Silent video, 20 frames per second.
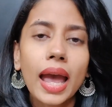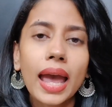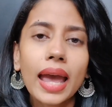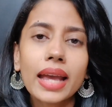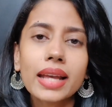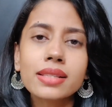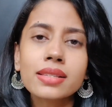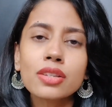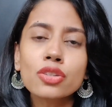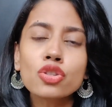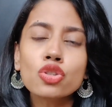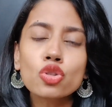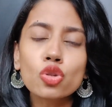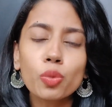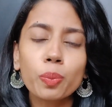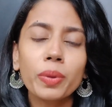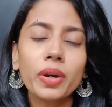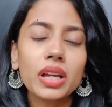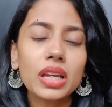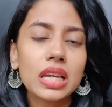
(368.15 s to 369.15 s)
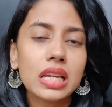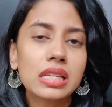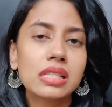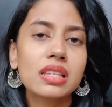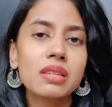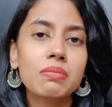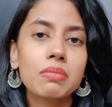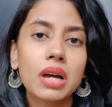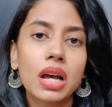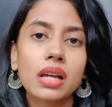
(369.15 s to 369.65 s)
It's a super easy
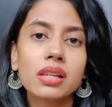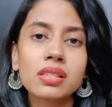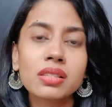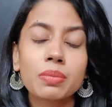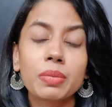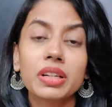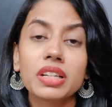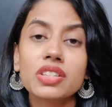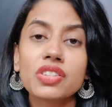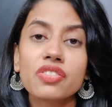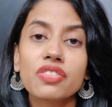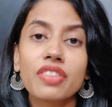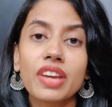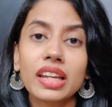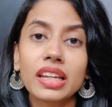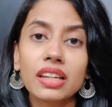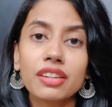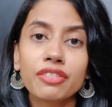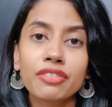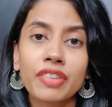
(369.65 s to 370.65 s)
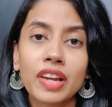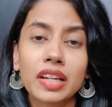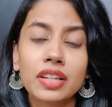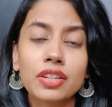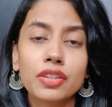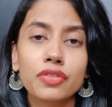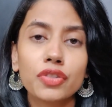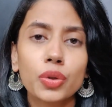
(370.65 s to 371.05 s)
mask, but it's very effective.